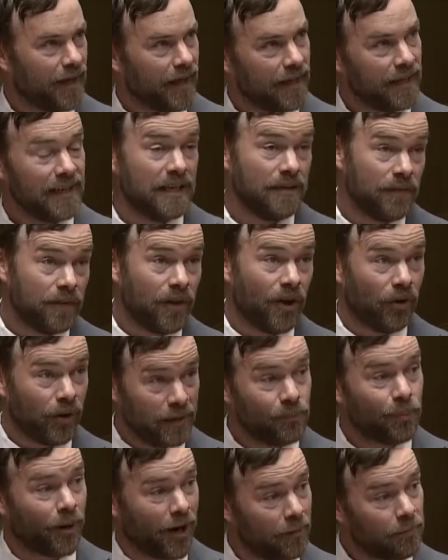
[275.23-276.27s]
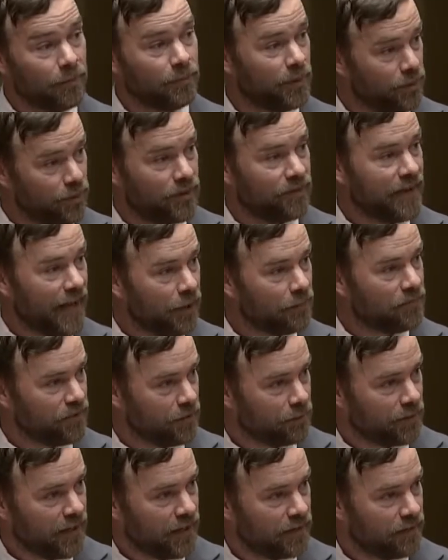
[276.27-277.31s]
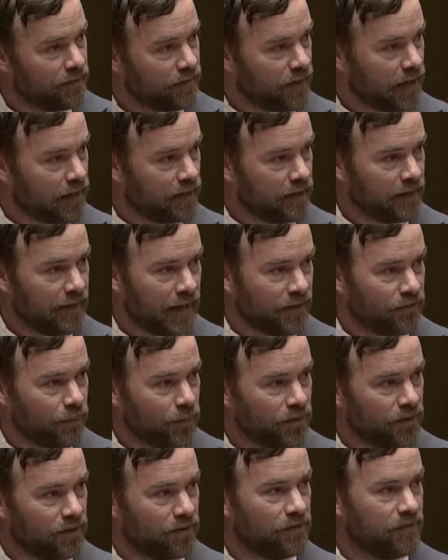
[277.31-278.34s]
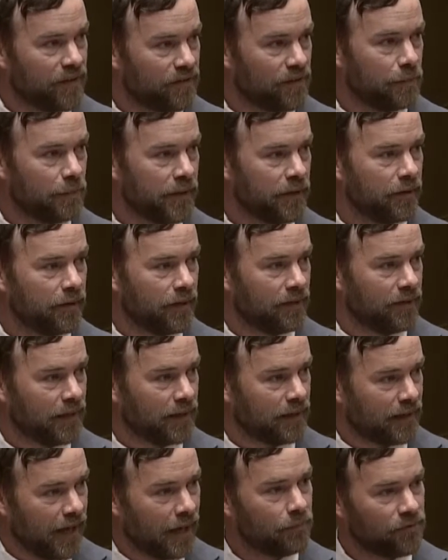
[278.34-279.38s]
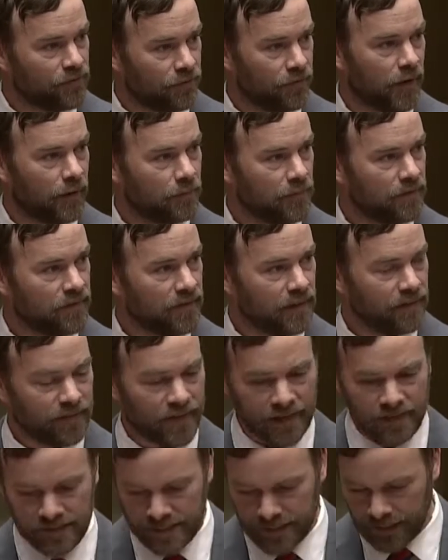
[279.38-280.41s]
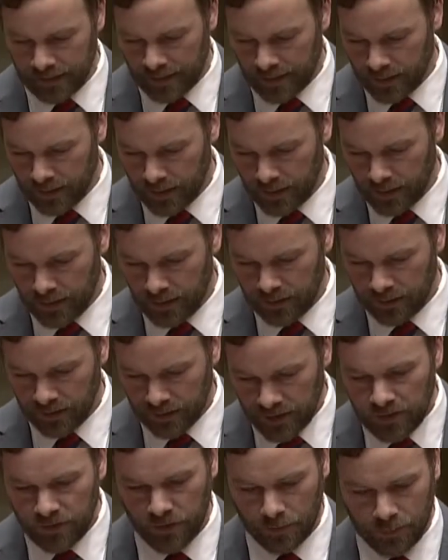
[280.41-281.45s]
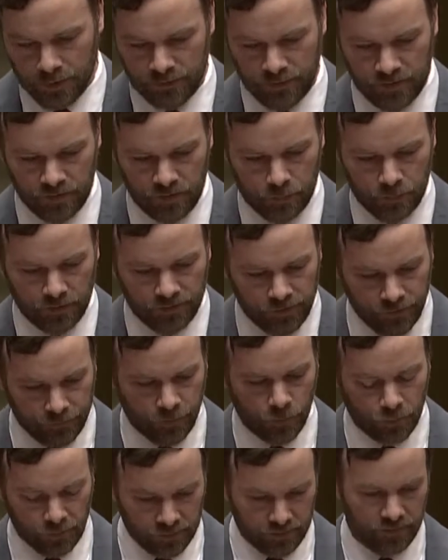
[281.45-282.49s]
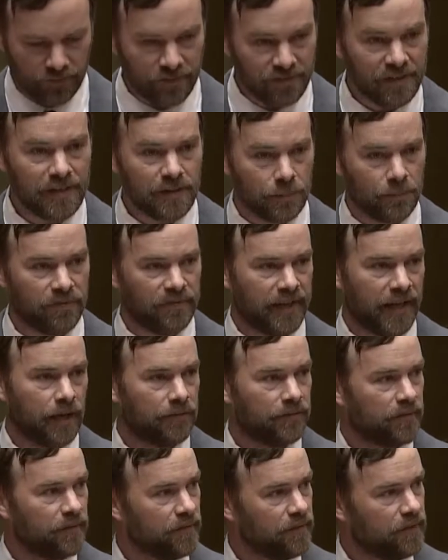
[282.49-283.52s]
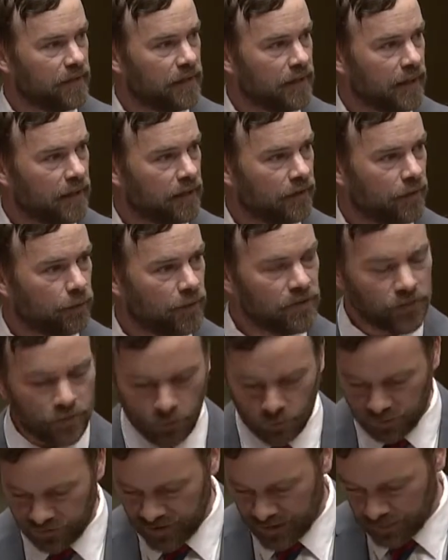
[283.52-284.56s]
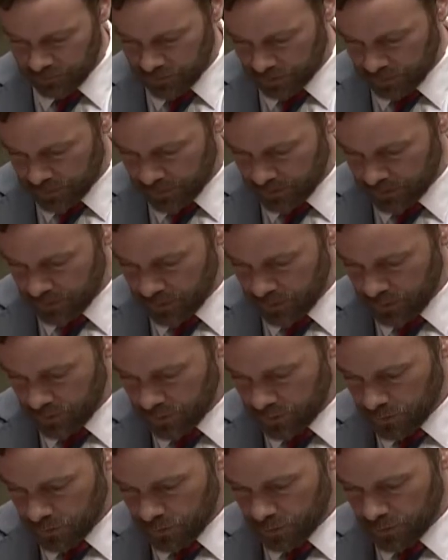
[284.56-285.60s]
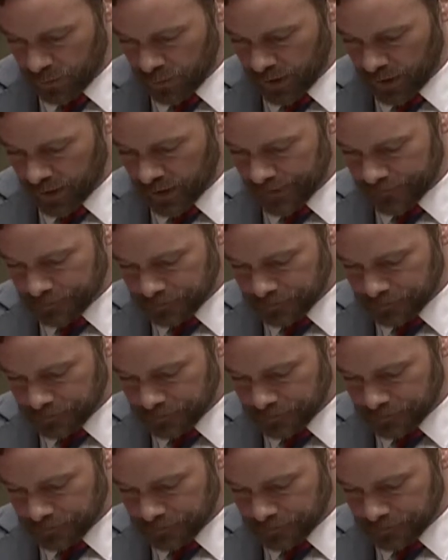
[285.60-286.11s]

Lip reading: Even though it probably would have helped some kids. And I think that's where this visibility thing comes from, is this idea that you need to be visible so folks can see themselves and see that there is no shame to be who you are.